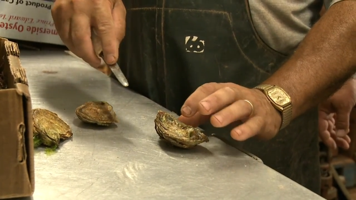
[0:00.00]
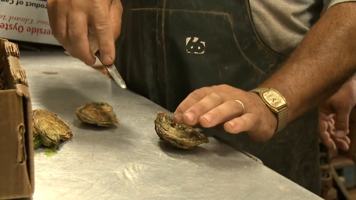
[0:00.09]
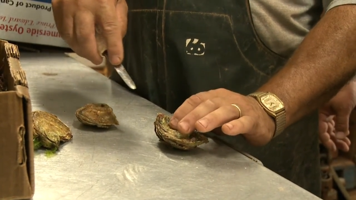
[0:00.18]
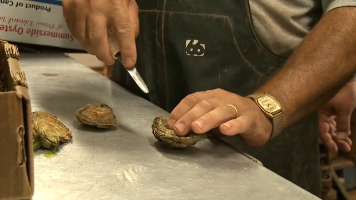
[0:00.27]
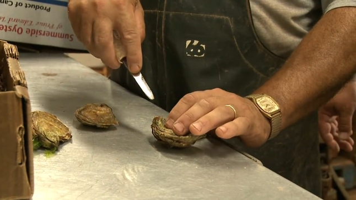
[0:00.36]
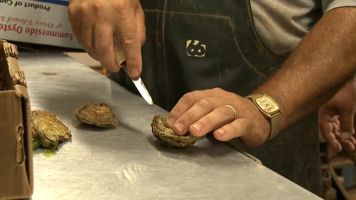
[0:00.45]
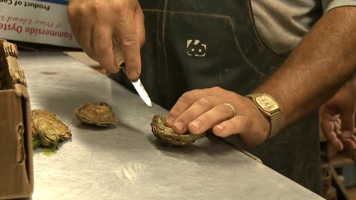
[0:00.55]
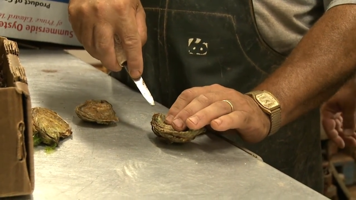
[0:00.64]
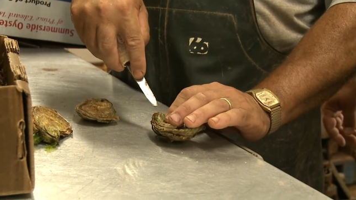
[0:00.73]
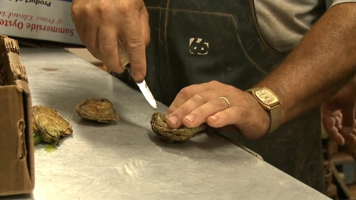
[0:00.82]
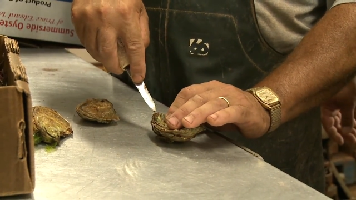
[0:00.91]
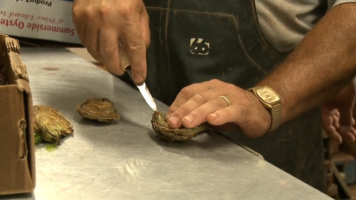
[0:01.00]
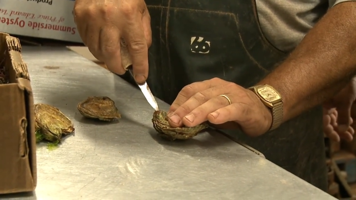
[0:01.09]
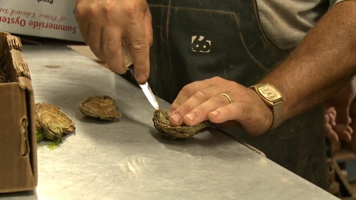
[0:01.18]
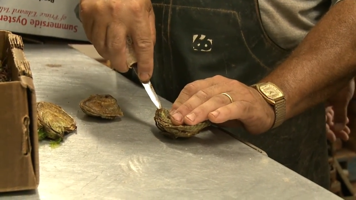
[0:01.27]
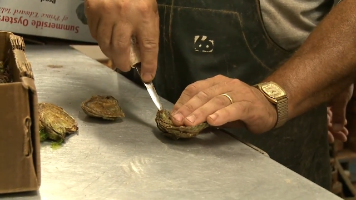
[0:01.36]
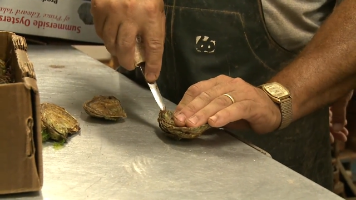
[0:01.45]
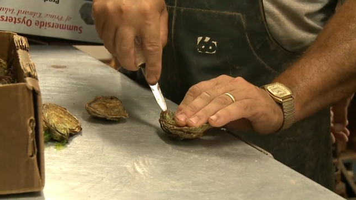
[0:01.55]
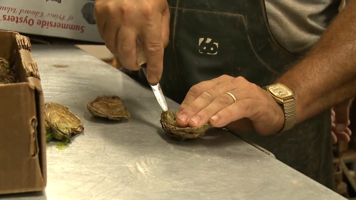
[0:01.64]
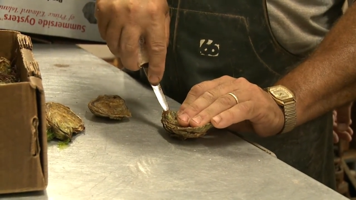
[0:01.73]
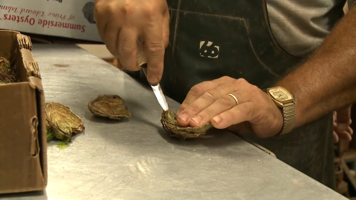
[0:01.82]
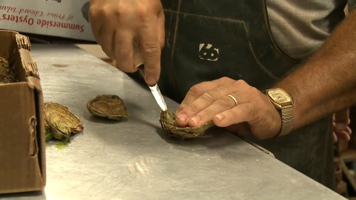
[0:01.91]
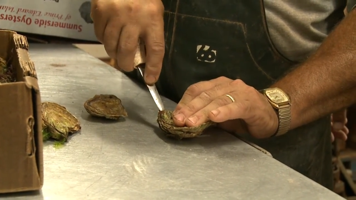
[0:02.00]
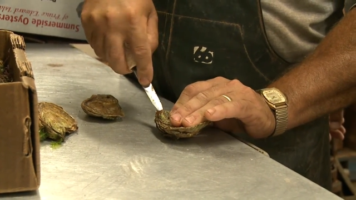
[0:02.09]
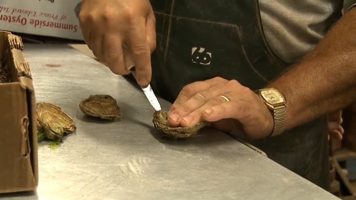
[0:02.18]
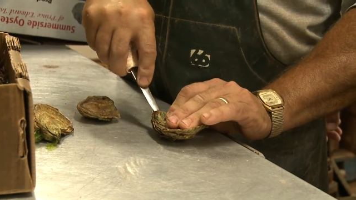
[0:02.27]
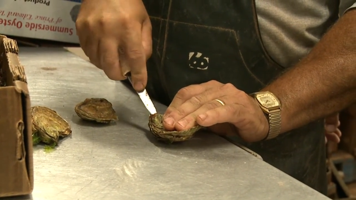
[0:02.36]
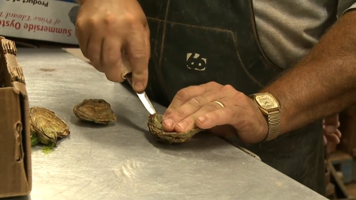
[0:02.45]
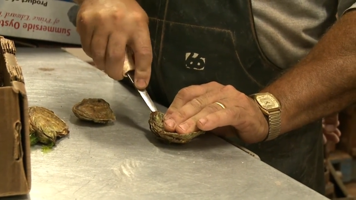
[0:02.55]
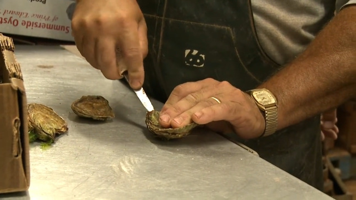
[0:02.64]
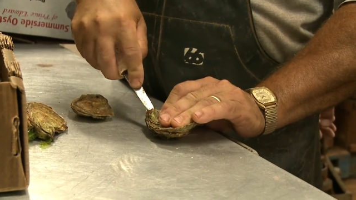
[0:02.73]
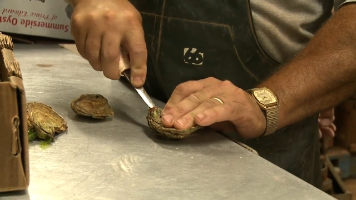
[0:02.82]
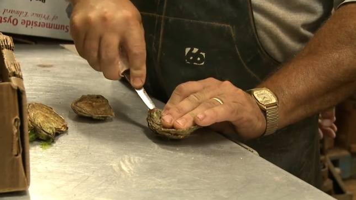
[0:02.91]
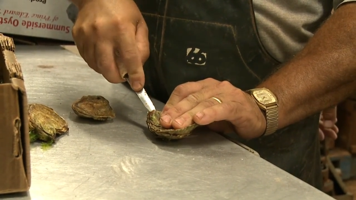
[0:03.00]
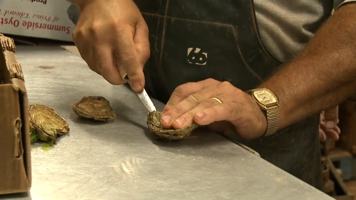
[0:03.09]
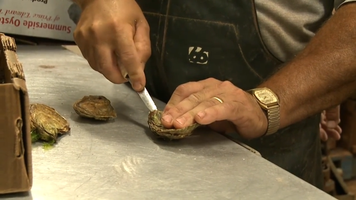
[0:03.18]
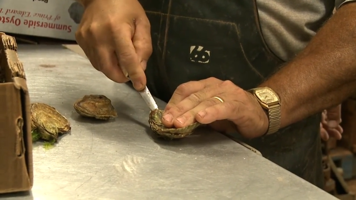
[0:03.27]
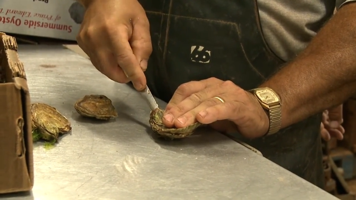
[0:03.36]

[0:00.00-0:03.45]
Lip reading: Nobody's mouth can be seen.